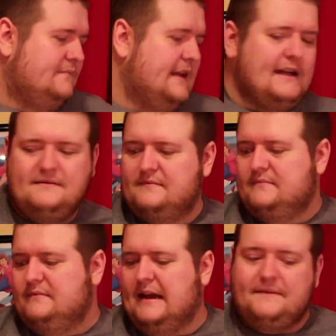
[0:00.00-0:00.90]

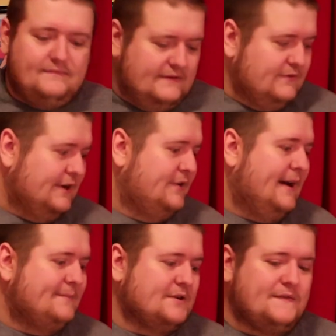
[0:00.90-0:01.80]
Yeah, 22
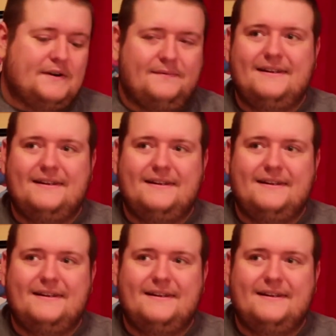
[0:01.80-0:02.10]
items so far.